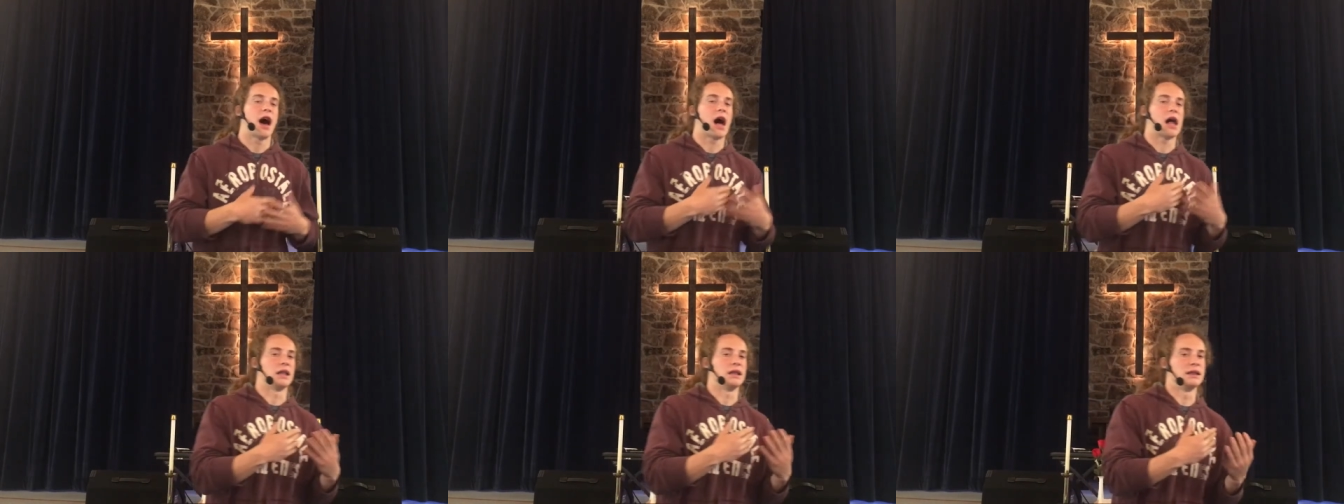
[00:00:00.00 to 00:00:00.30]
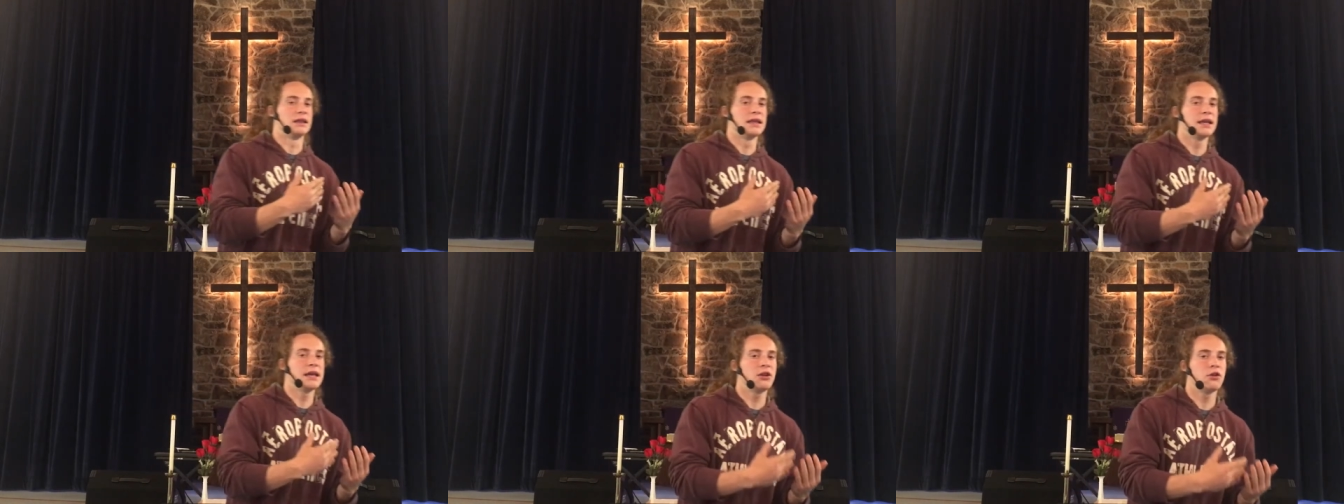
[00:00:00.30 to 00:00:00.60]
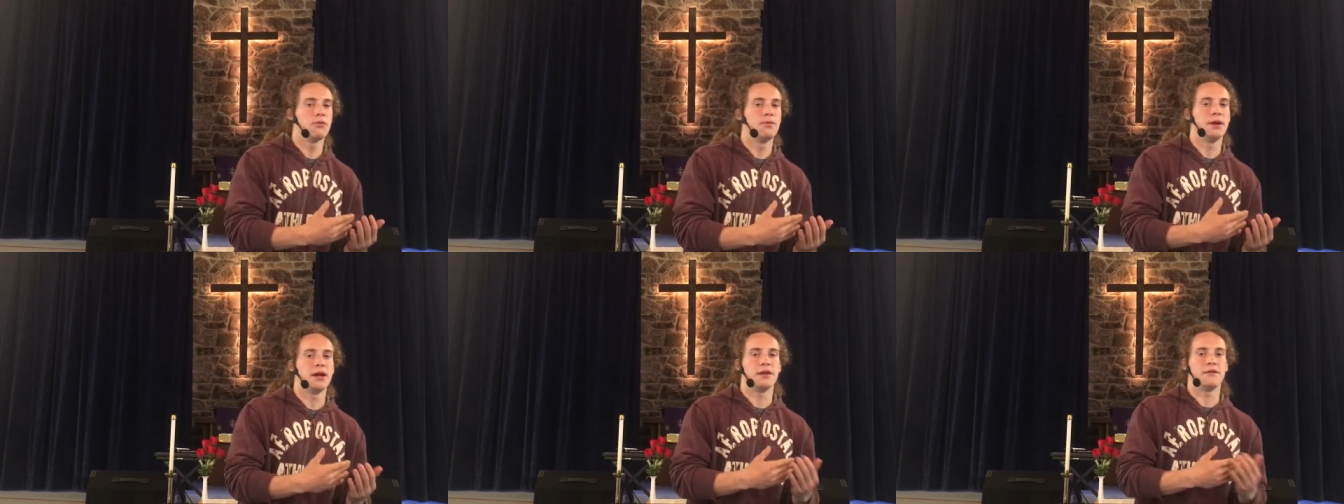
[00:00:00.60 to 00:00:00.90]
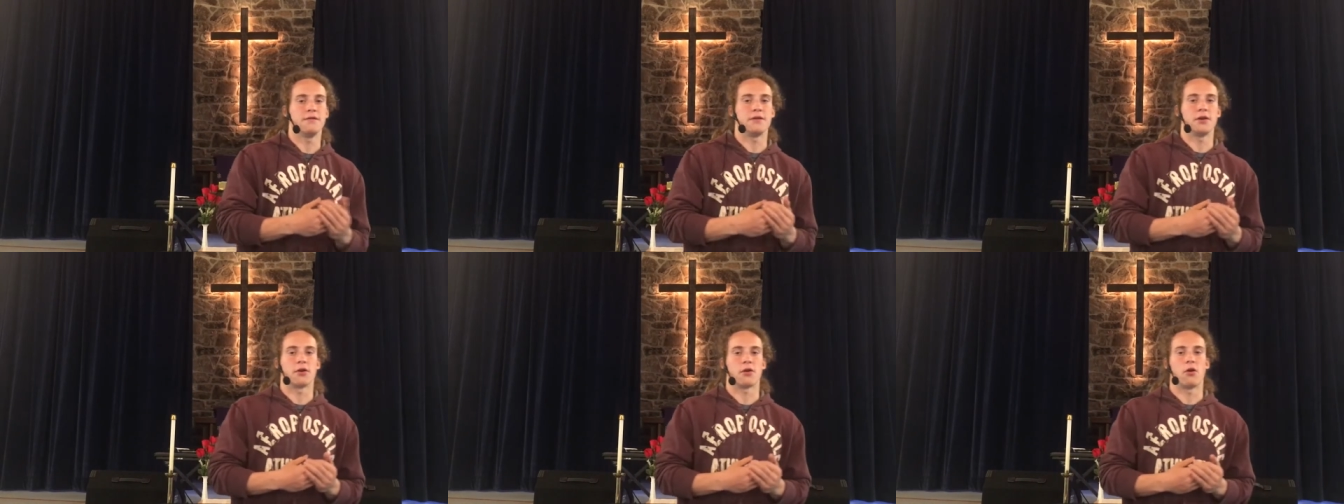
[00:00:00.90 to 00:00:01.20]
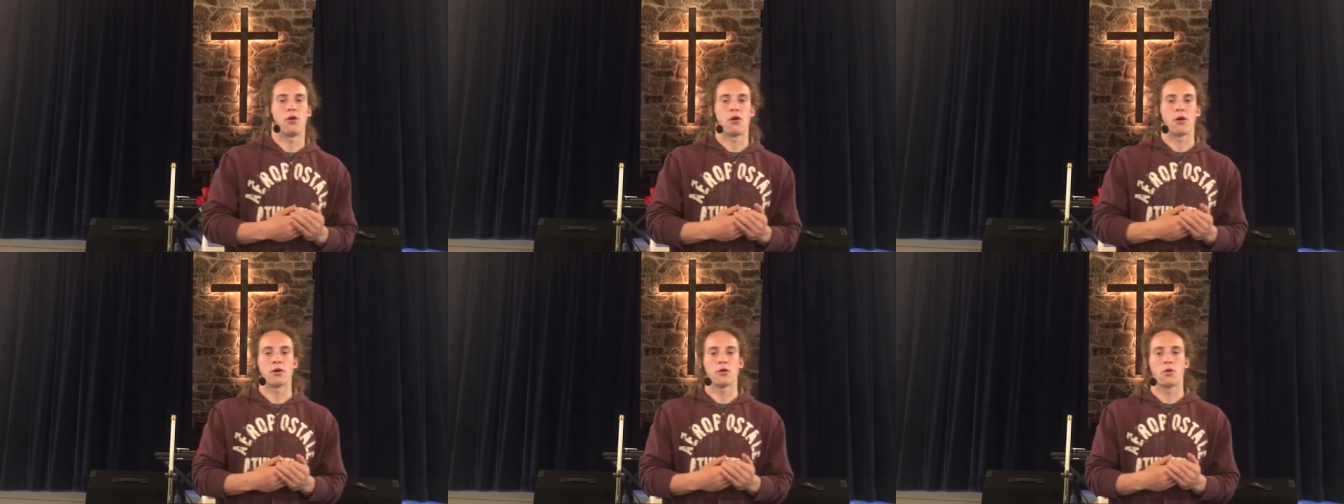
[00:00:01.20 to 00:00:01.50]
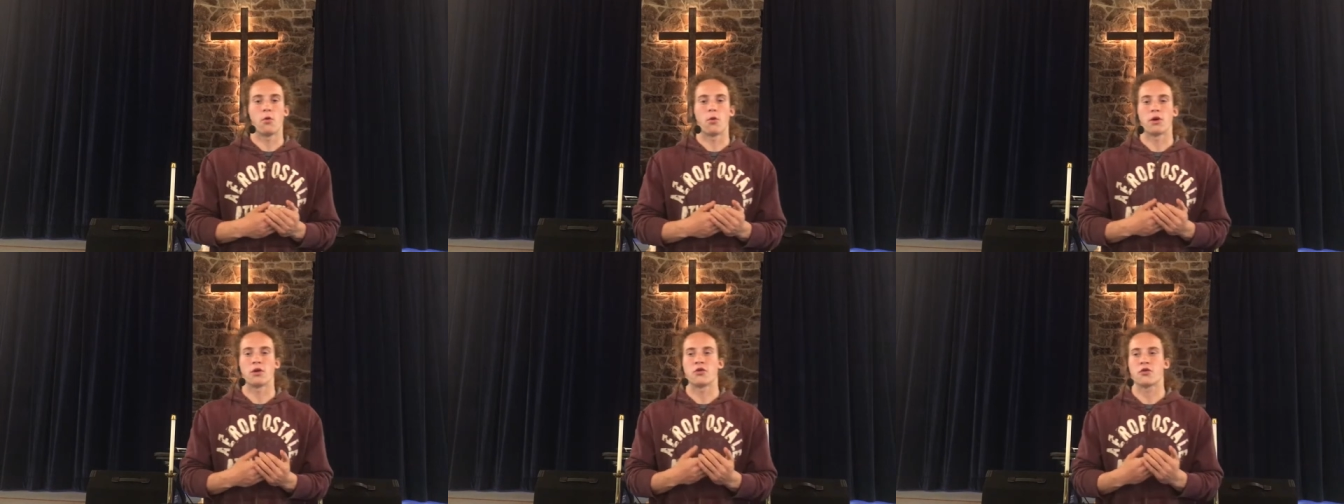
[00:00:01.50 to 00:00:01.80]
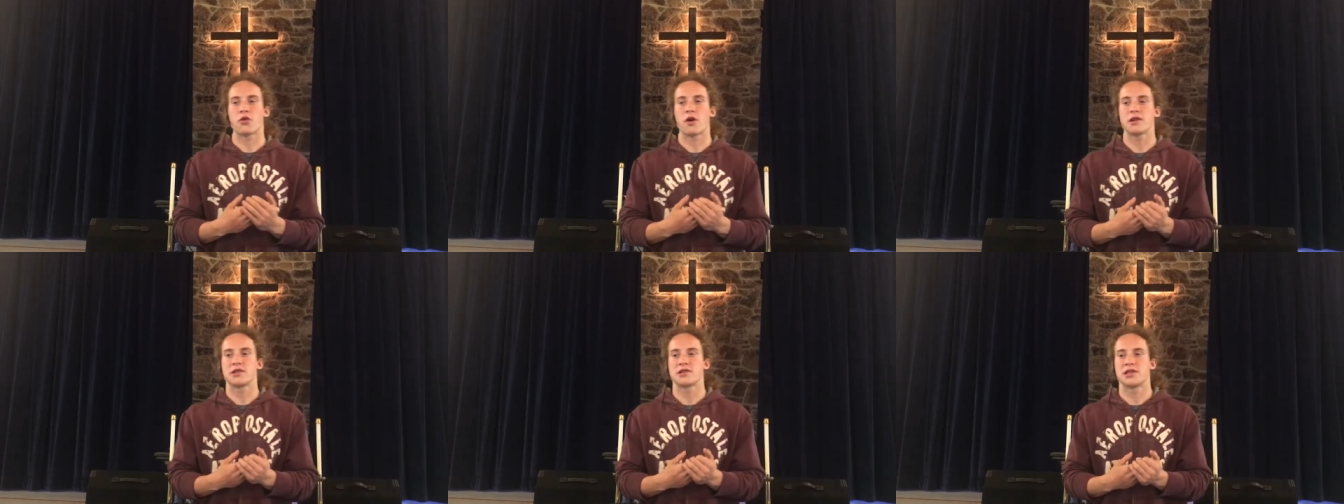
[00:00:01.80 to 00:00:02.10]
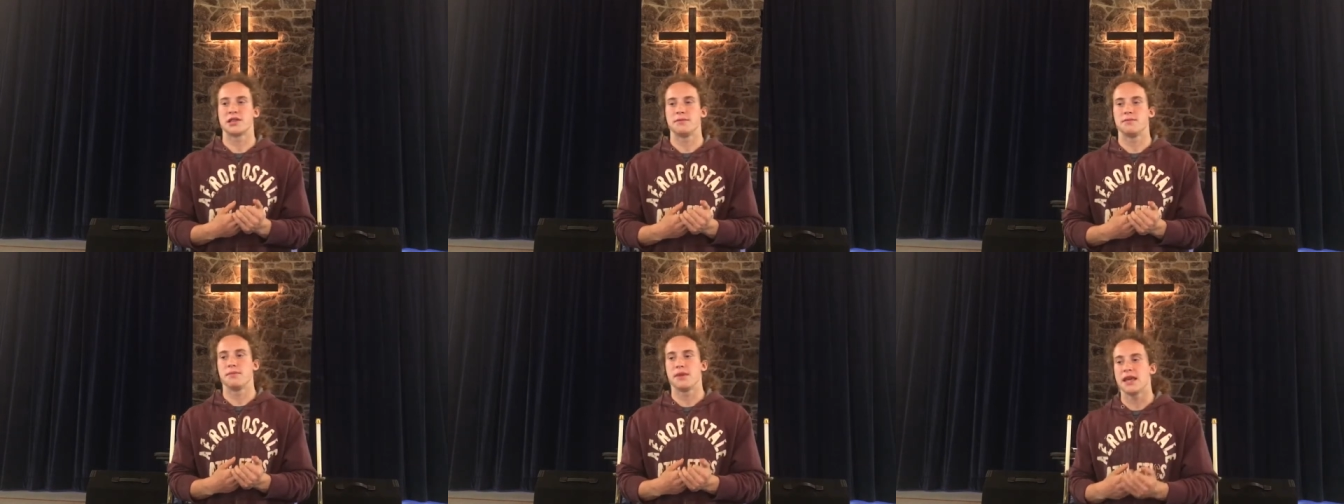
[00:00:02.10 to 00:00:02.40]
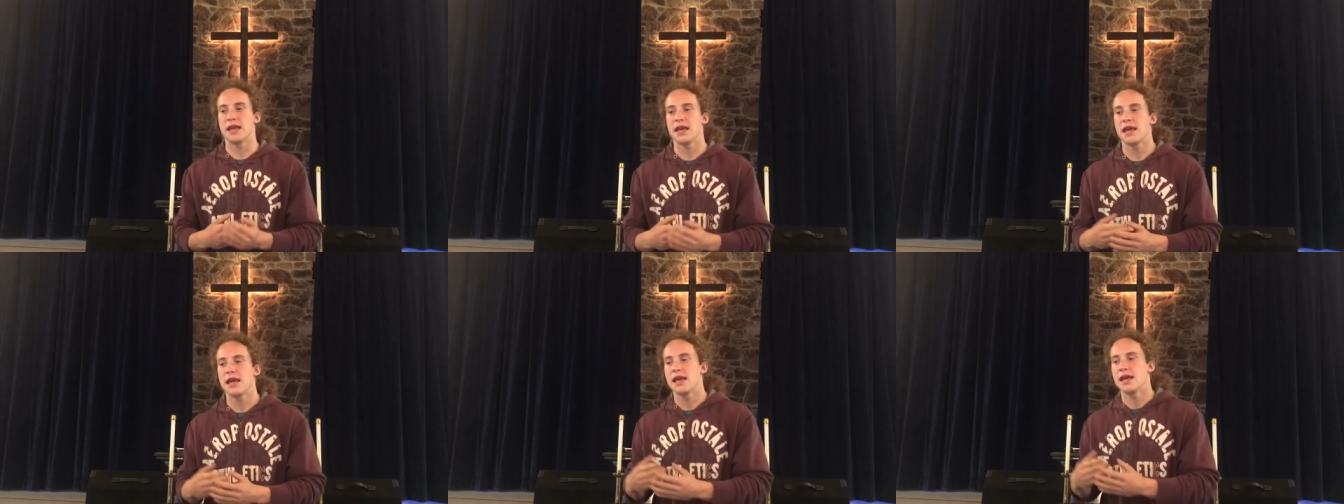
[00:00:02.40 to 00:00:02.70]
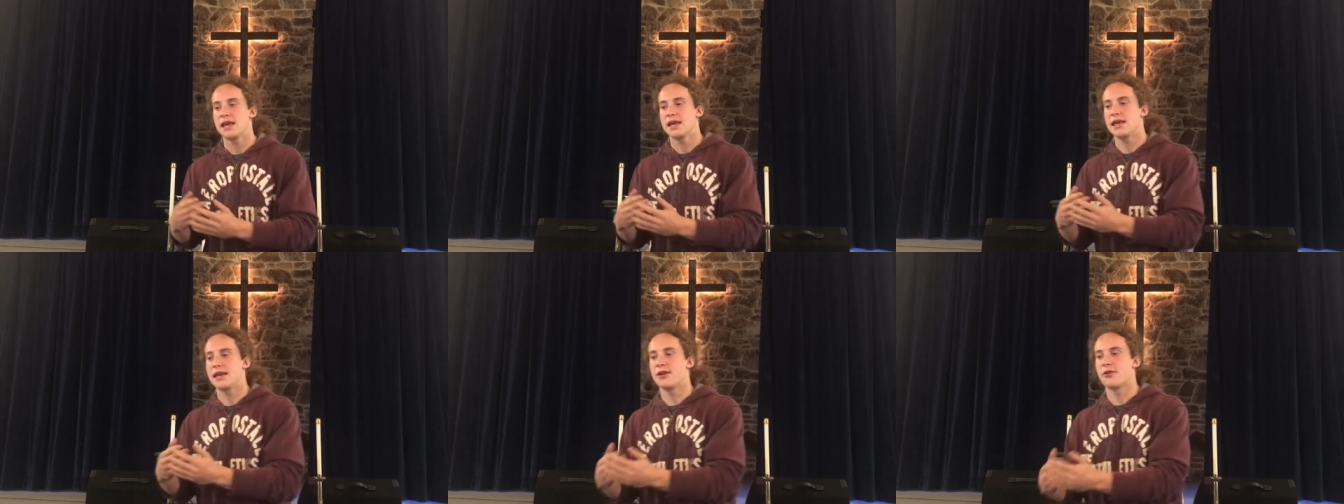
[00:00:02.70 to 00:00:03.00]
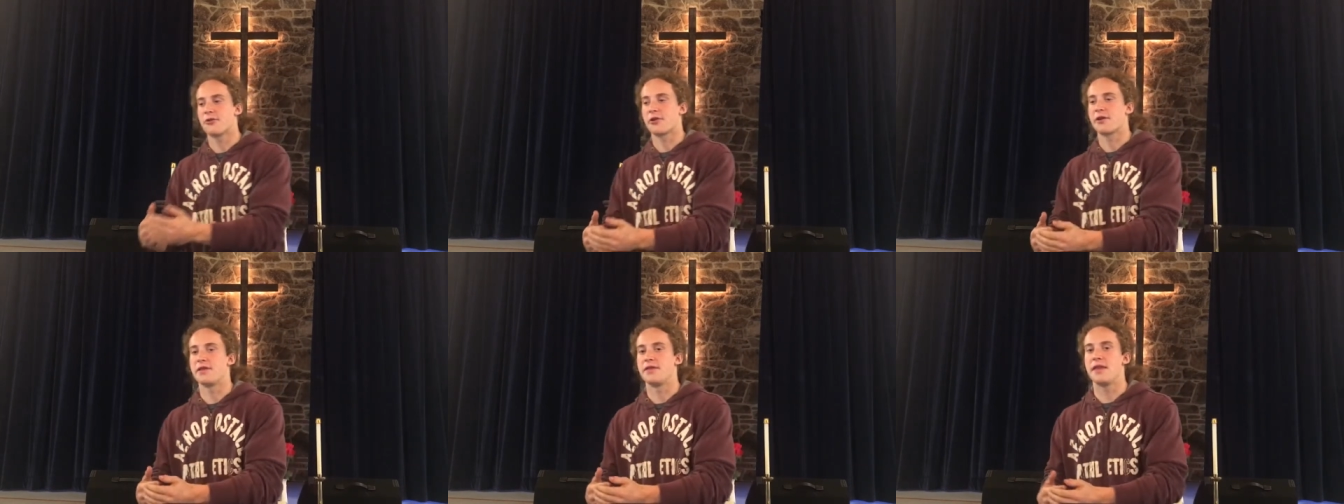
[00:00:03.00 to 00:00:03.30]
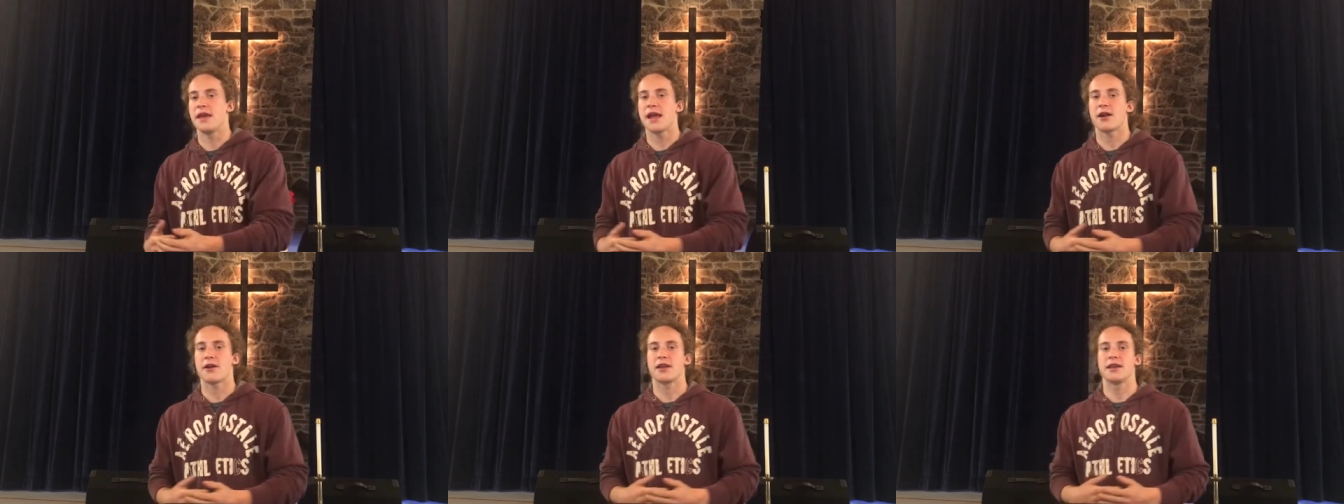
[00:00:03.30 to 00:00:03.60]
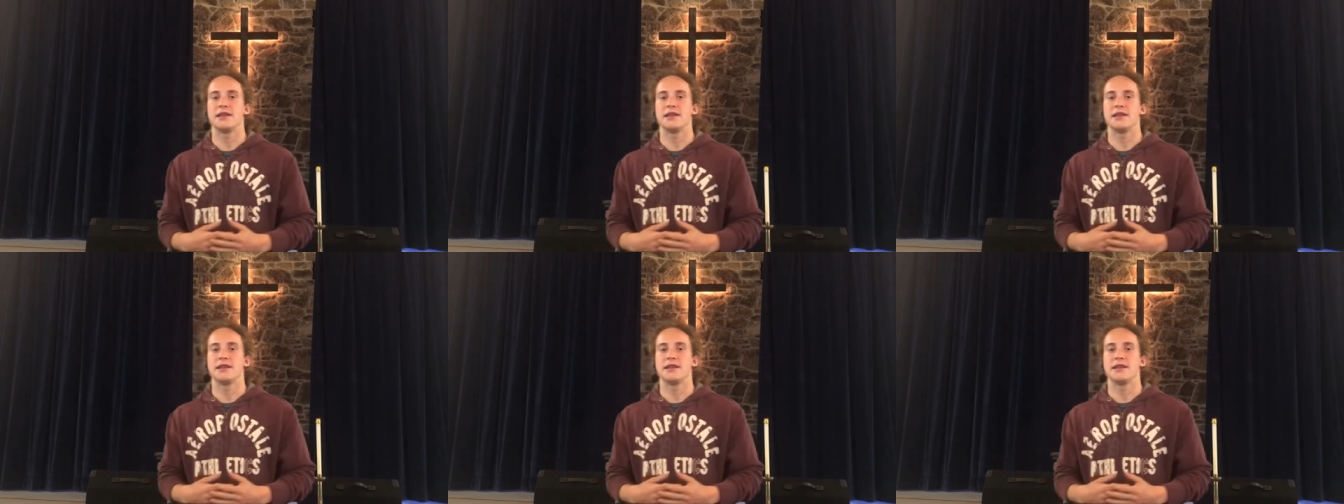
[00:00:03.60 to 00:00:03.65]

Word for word: a little bit of your heart or trust in me here and there.